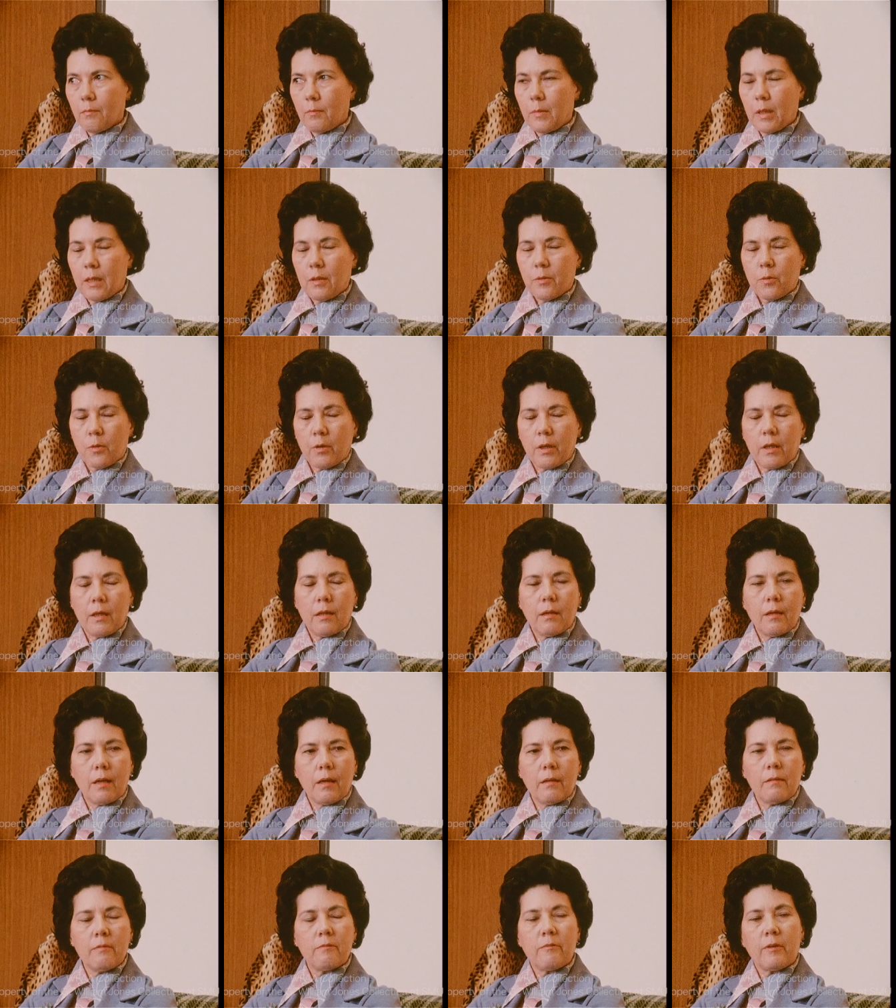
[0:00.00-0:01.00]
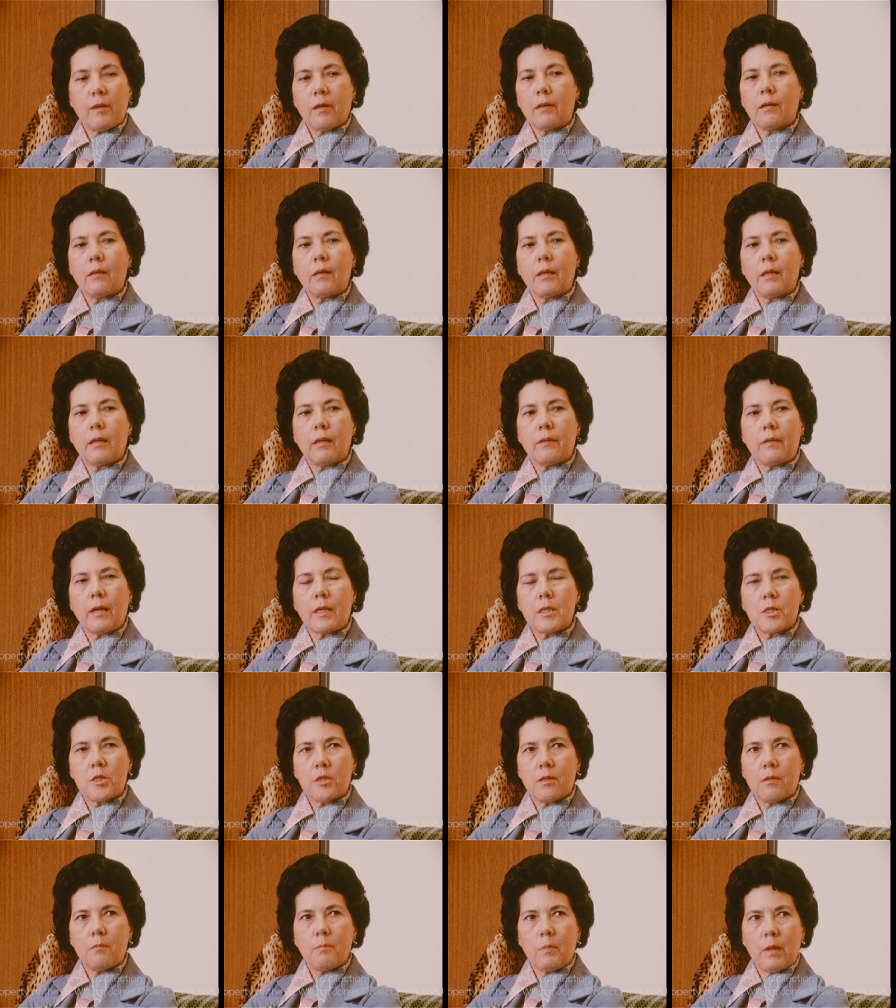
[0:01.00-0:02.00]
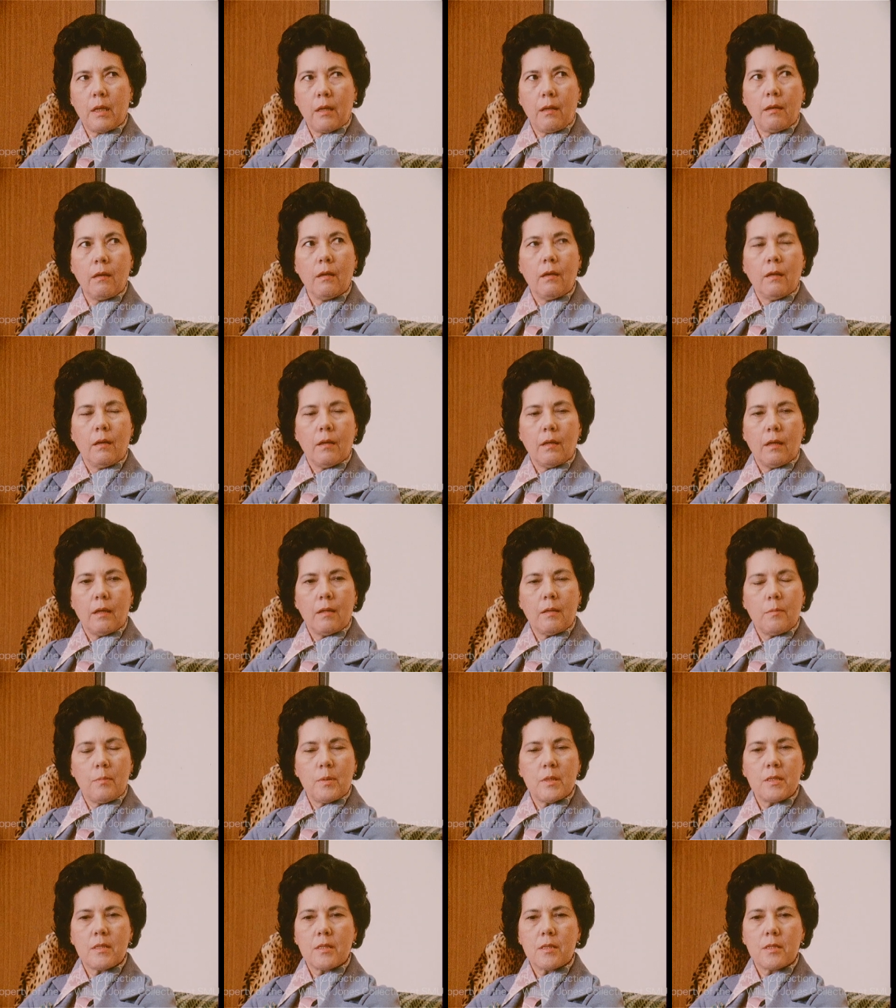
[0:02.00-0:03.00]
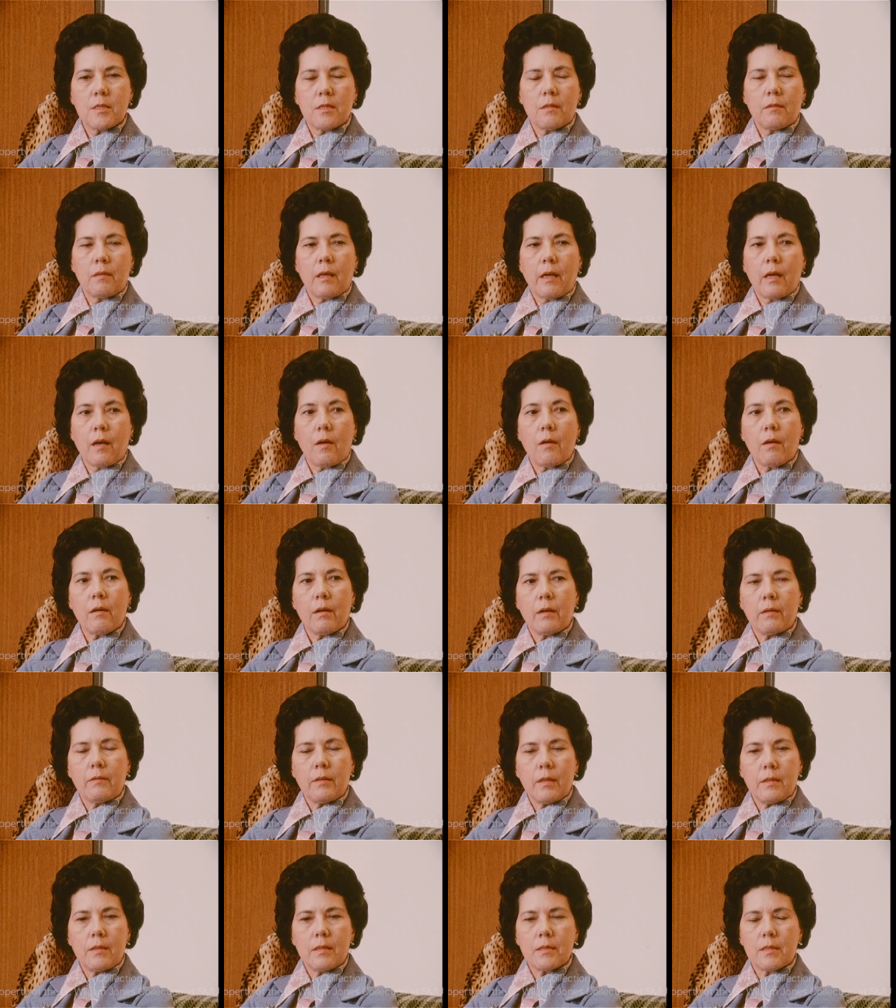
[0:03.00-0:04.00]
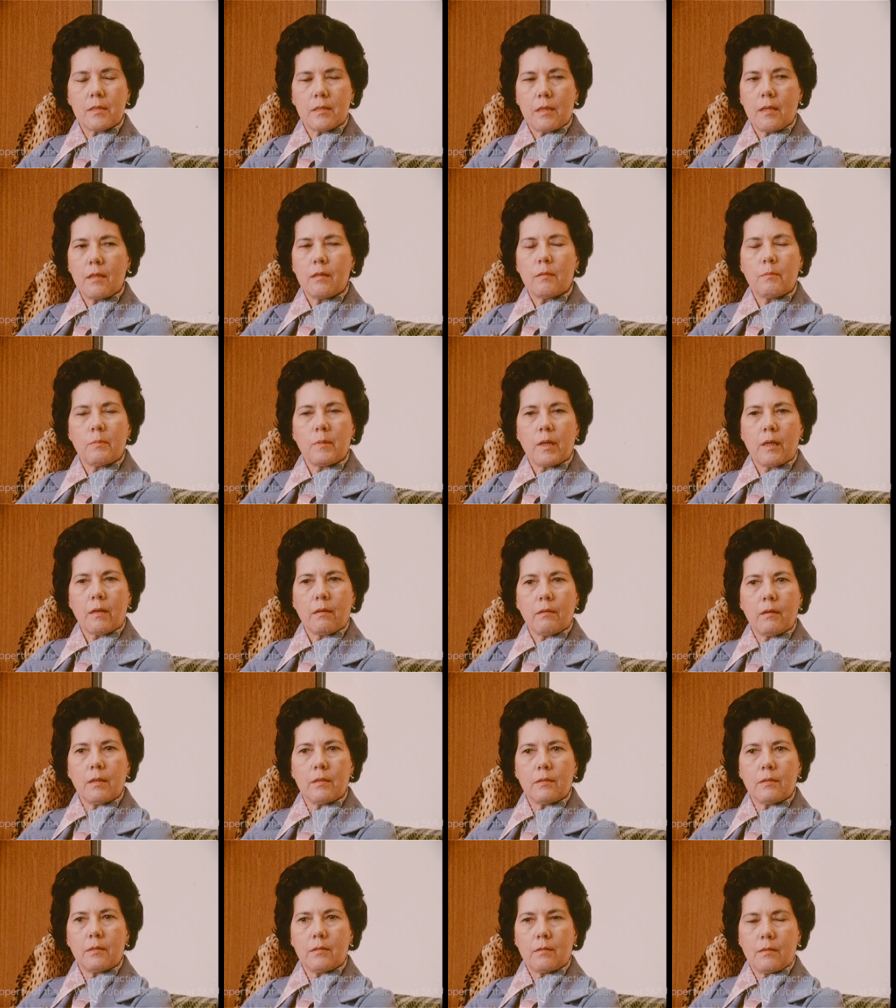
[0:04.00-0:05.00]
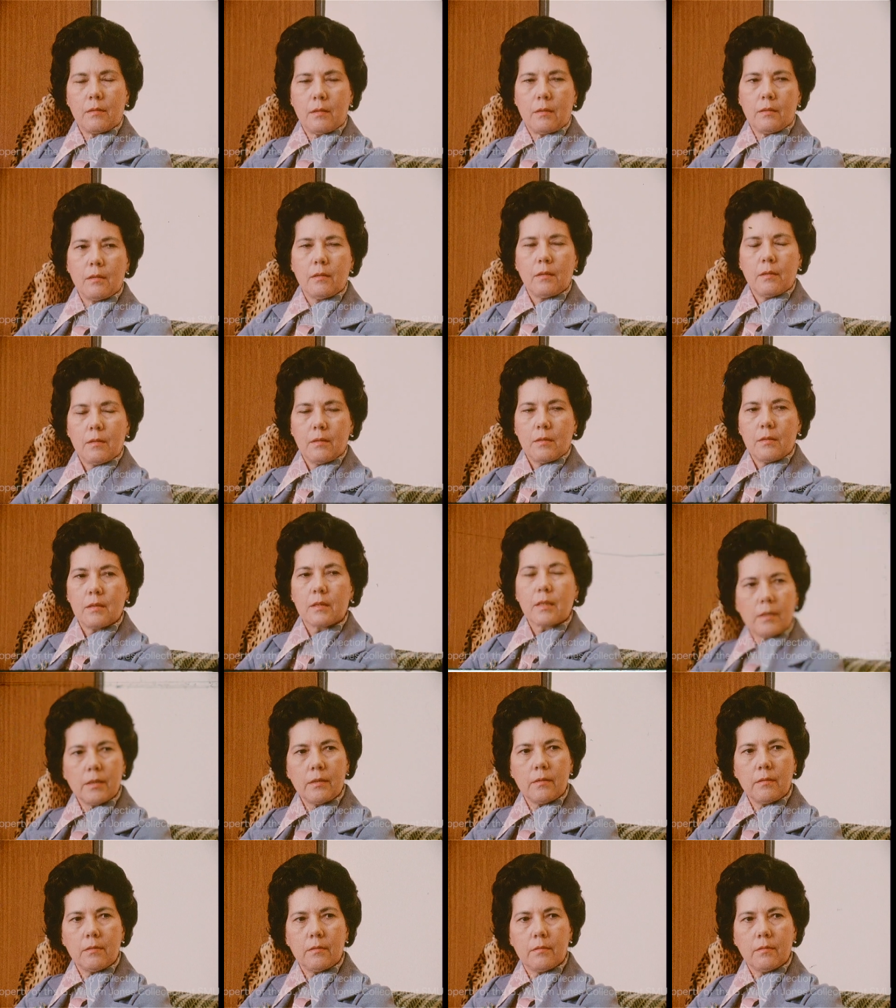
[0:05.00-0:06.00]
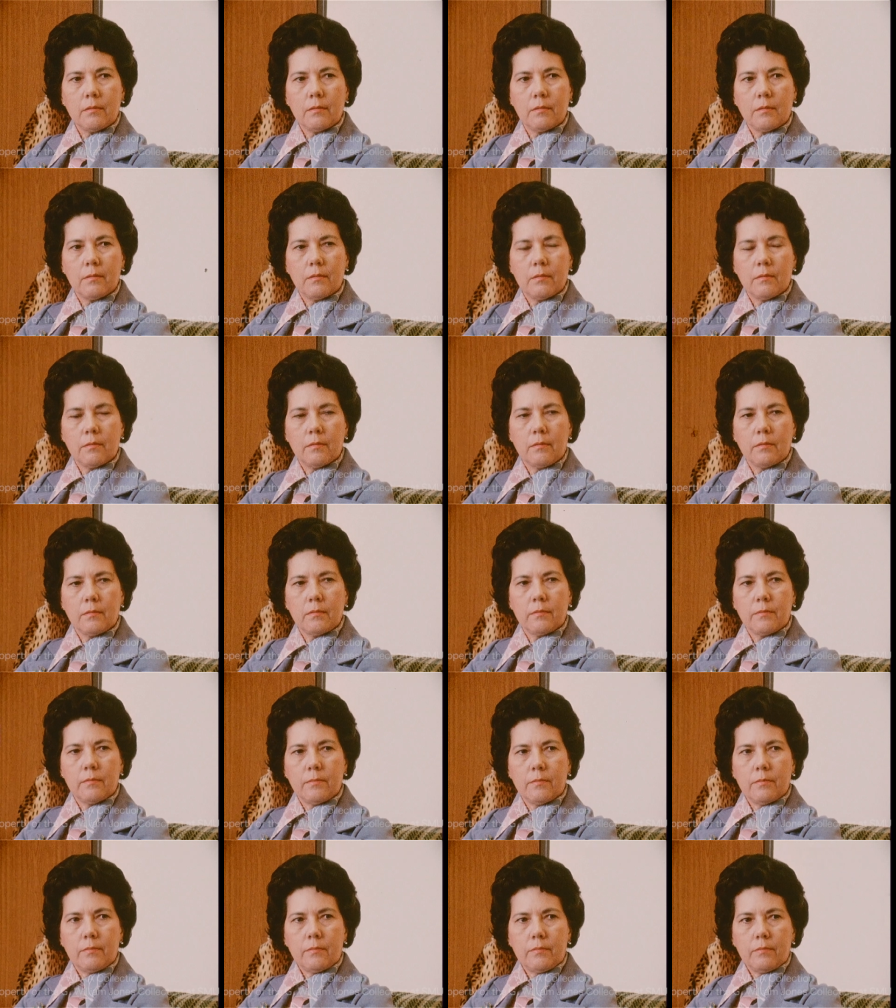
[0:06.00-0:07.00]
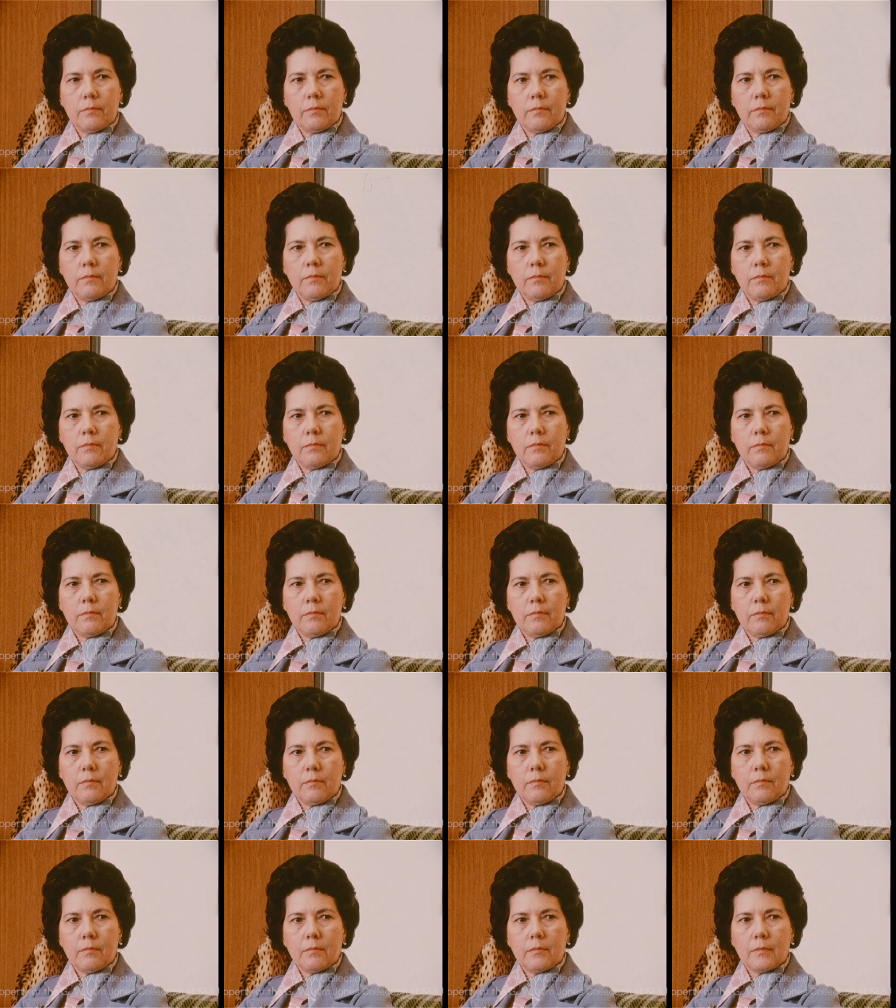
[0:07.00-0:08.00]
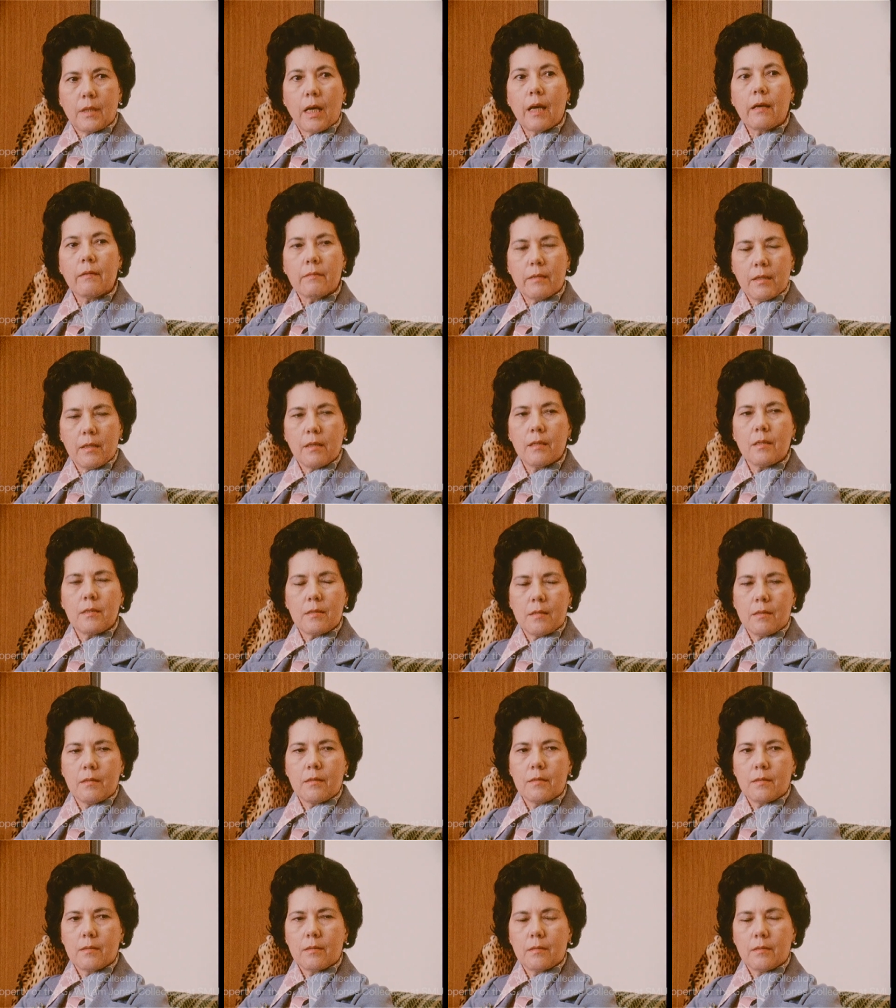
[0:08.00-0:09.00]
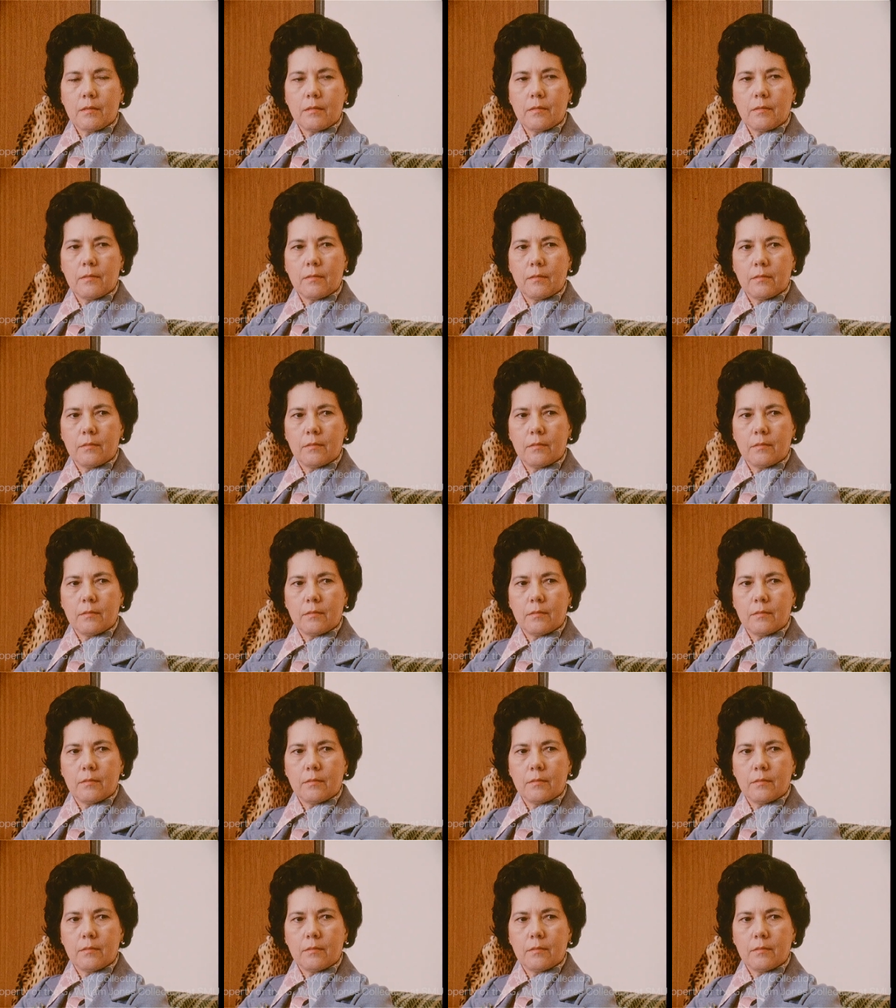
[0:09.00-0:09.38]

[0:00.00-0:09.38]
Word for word: has been treated unfairly and they shouldn't be in the position they are, and then to see them there, it's kind of hard to take. Do you think he's innocent? I think he's innocent.